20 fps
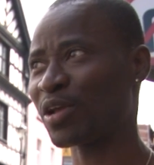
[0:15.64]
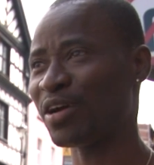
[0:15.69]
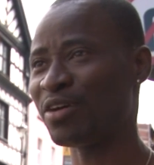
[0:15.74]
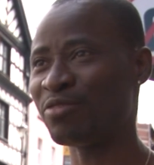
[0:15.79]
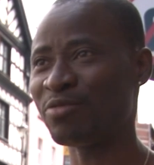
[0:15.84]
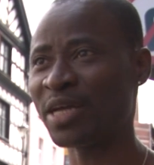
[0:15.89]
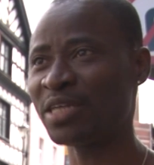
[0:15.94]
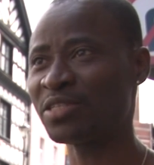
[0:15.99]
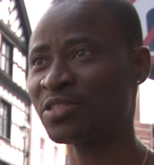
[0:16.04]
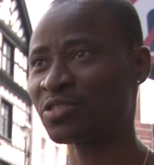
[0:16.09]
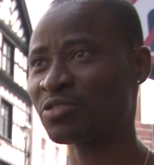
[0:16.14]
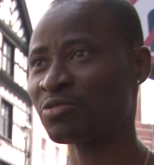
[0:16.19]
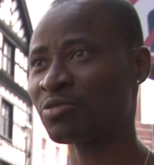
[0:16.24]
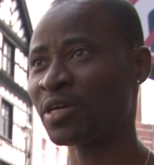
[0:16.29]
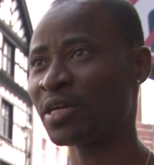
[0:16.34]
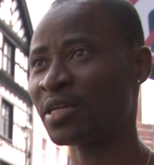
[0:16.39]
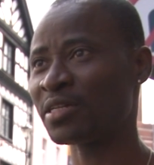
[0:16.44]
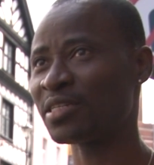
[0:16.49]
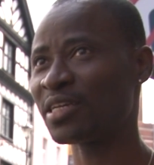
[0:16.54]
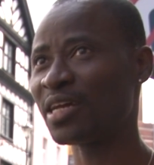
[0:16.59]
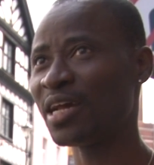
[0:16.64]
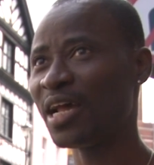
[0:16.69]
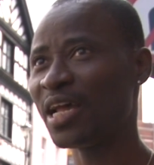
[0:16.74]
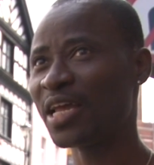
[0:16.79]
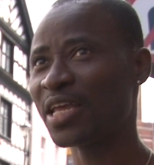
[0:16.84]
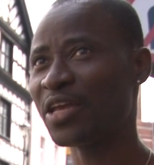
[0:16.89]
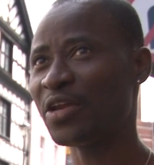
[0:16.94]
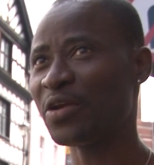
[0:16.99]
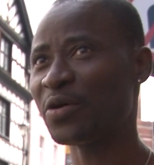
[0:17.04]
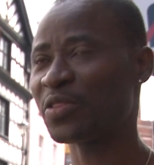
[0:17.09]
a restaurant.
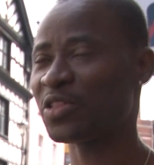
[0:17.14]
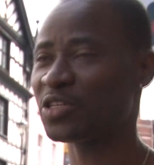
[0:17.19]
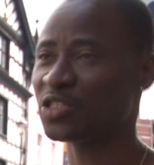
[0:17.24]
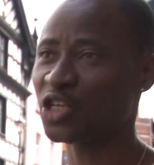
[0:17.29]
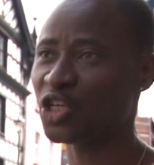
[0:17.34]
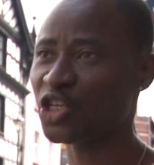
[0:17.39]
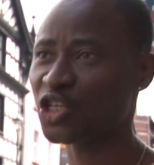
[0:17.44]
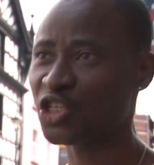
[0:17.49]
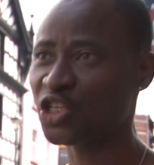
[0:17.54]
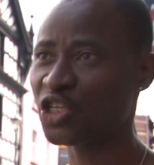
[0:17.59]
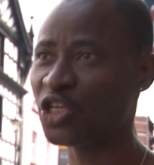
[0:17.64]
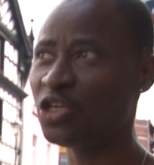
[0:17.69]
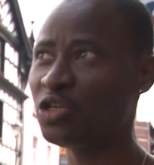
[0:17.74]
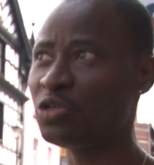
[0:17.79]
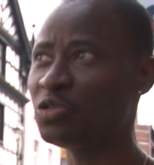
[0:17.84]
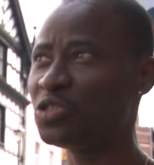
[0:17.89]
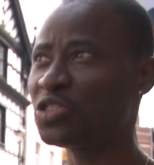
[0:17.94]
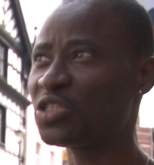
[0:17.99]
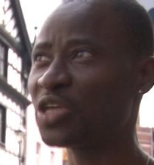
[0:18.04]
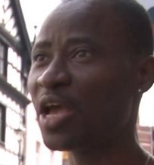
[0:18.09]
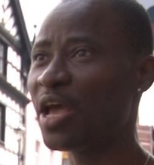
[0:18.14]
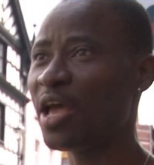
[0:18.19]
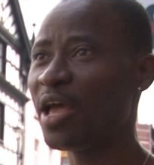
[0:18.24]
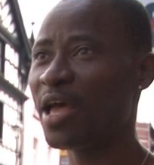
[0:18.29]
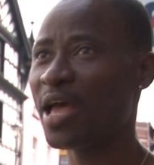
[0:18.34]
You know, there's a huge